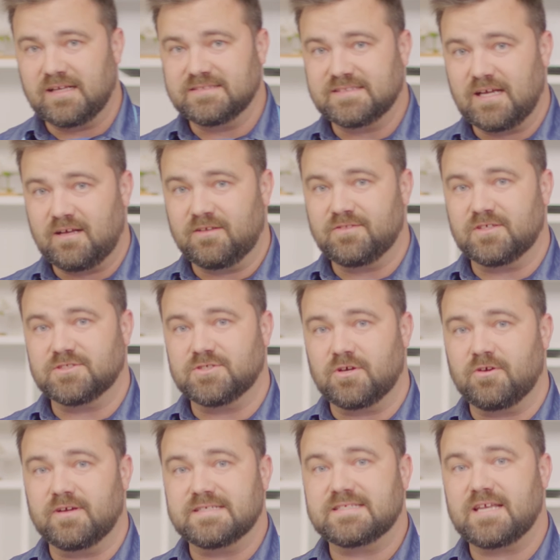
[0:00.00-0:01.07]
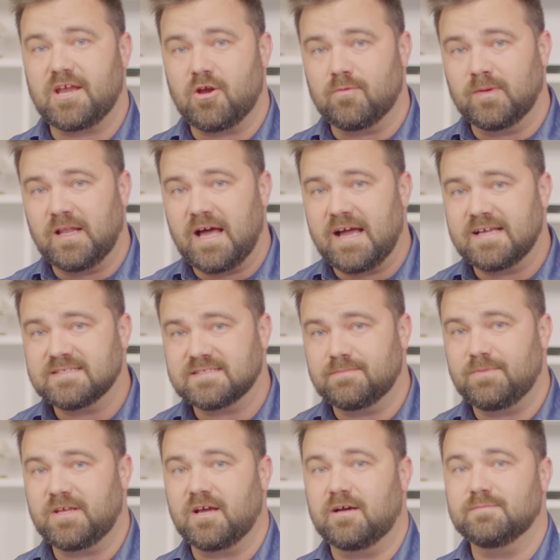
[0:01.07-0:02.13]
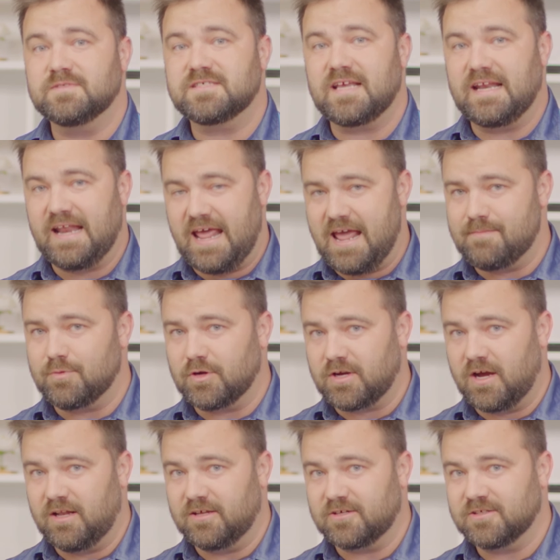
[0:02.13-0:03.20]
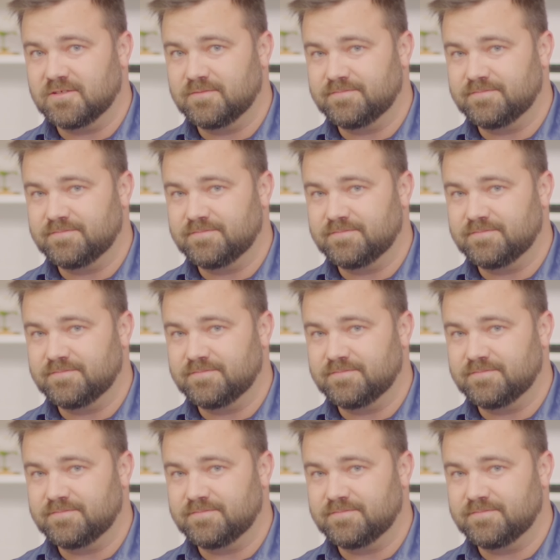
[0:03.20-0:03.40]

until the sugar is caramelized and becomes an amber color.